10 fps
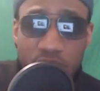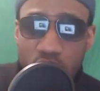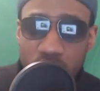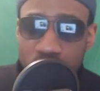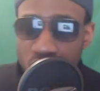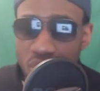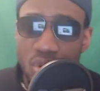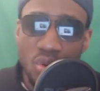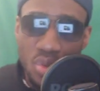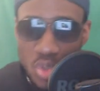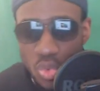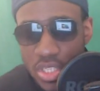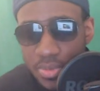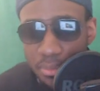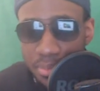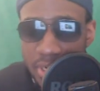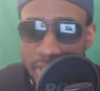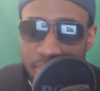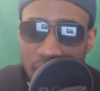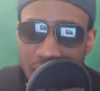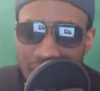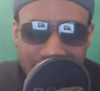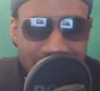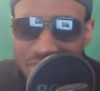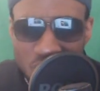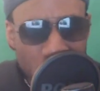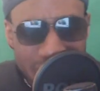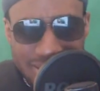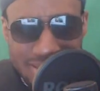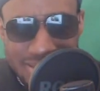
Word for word: the, the, those ones, man. But um, guys, just wait